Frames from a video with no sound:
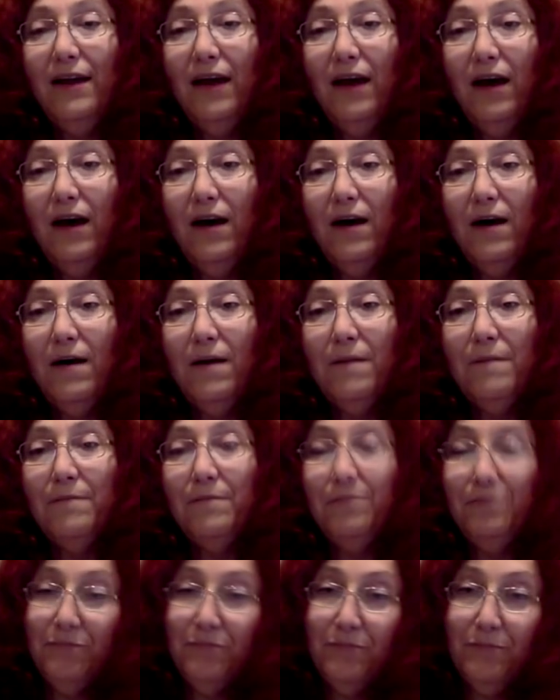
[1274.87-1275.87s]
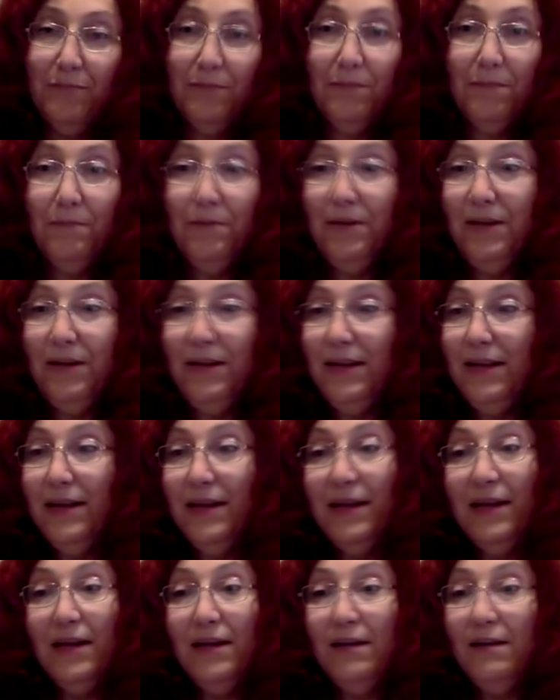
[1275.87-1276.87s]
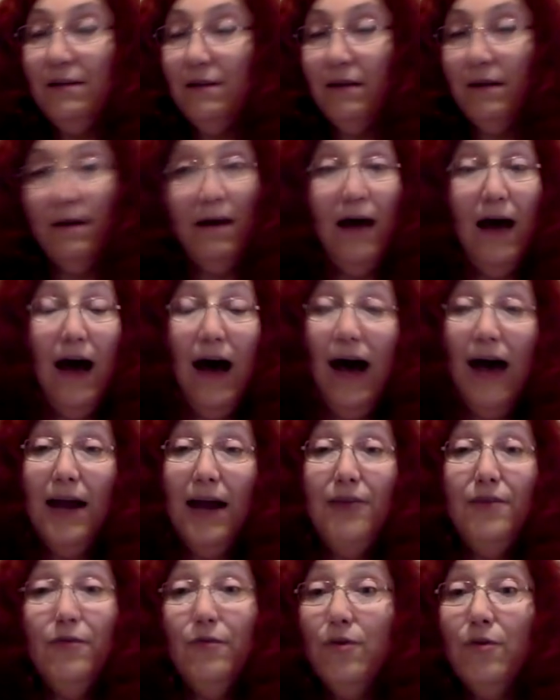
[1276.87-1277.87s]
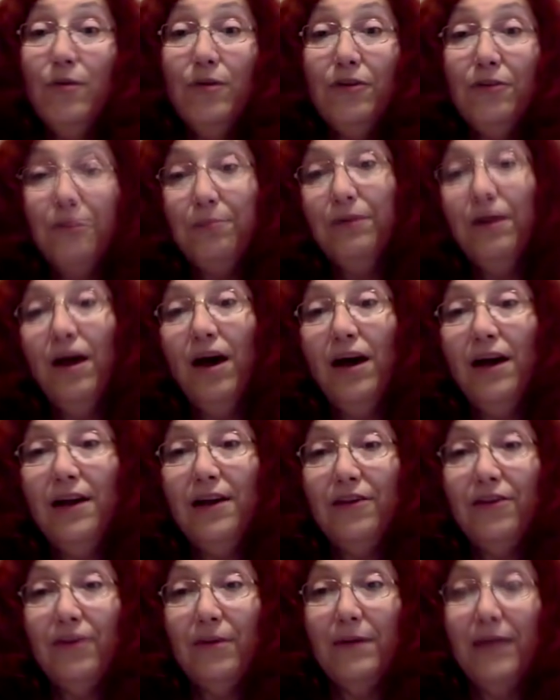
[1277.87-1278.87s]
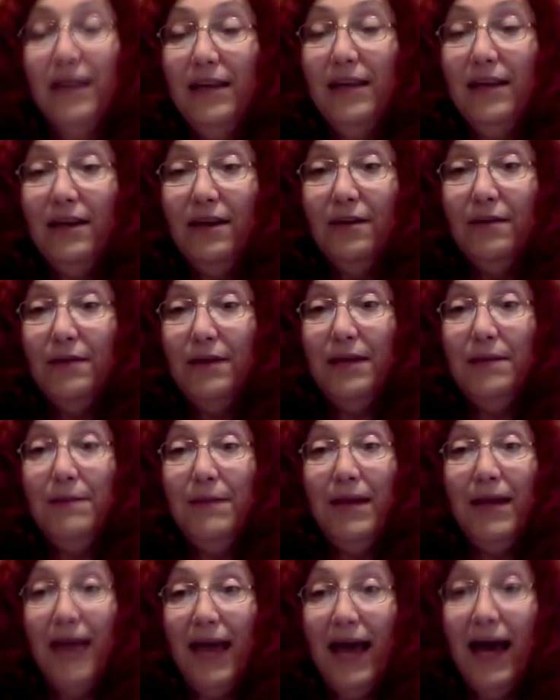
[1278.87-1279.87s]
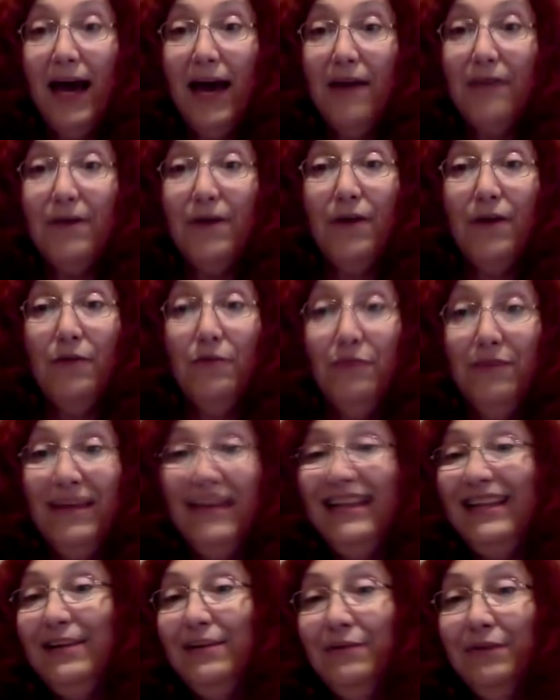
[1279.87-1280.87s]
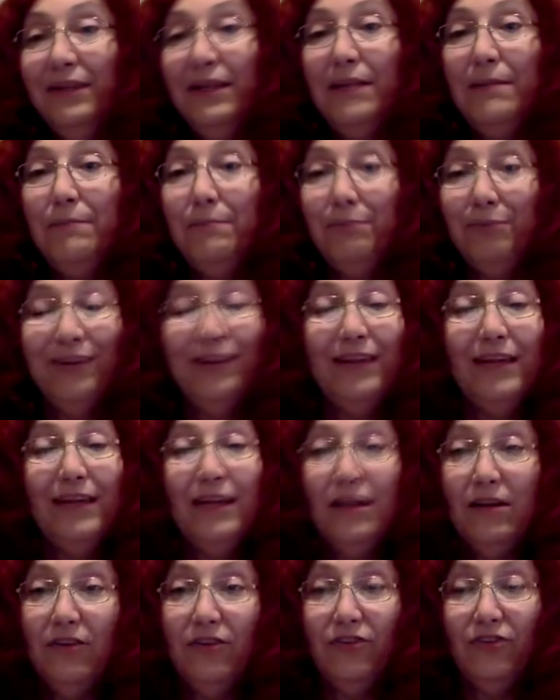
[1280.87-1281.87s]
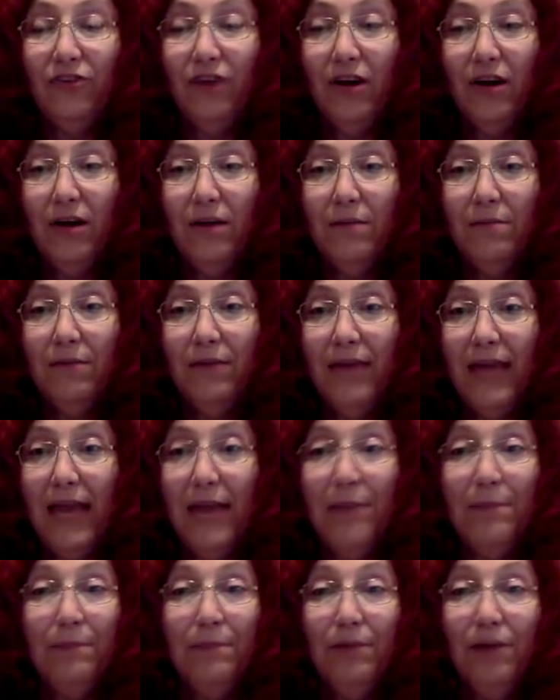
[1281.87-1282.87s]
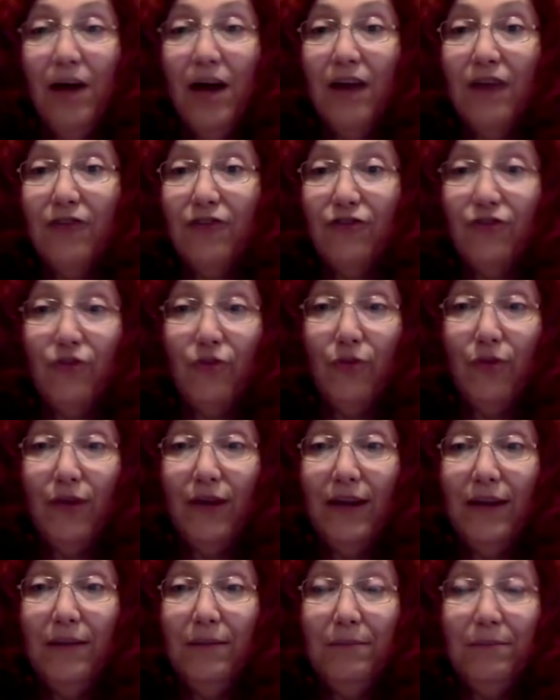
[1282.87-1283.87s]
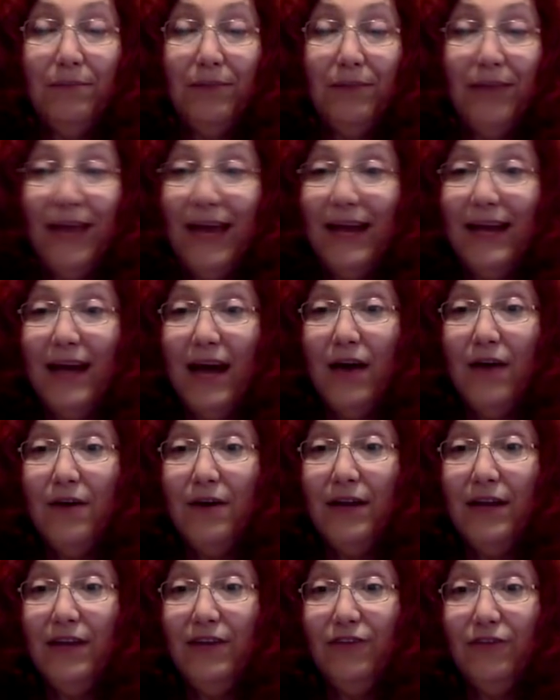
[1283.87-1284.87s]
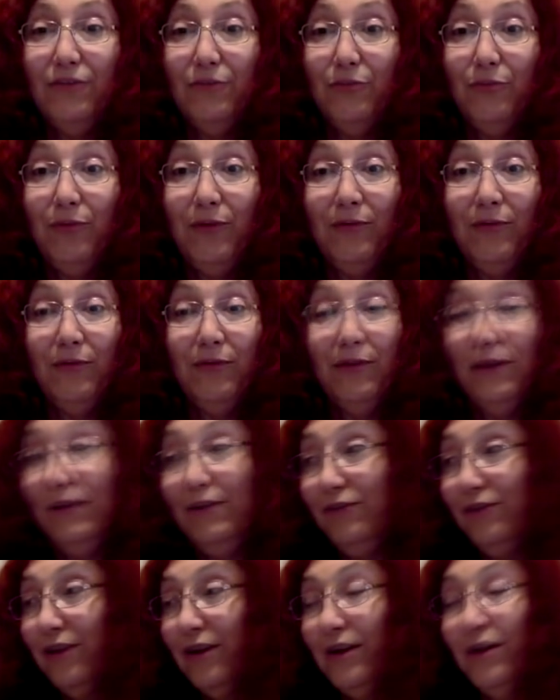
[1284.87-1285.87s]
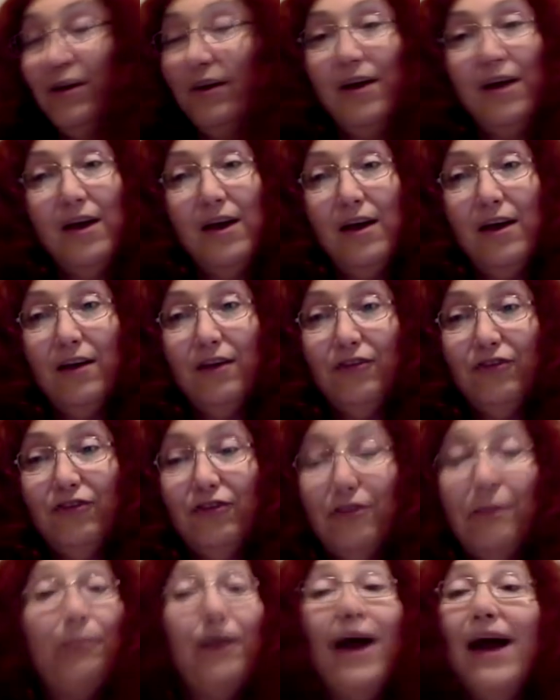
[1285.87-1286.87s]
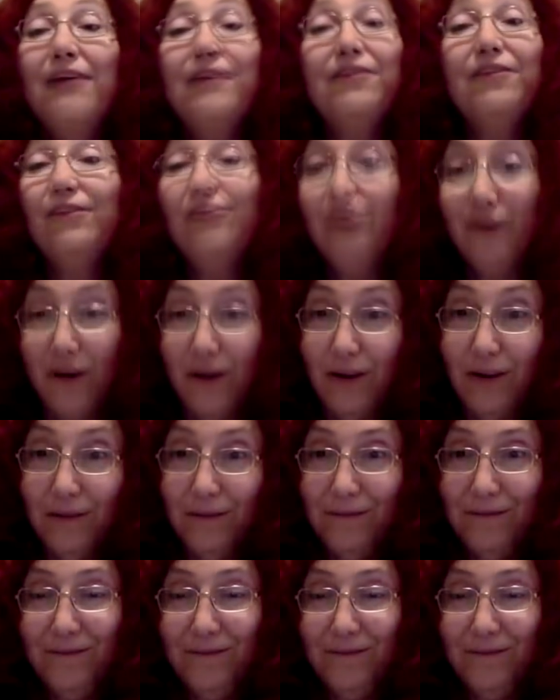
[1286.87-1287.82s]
um but then again, I don't know what his plot is. I mean, he could he may have a really really brilliant um game plot story planned out, and he's he's gonna surprise us all.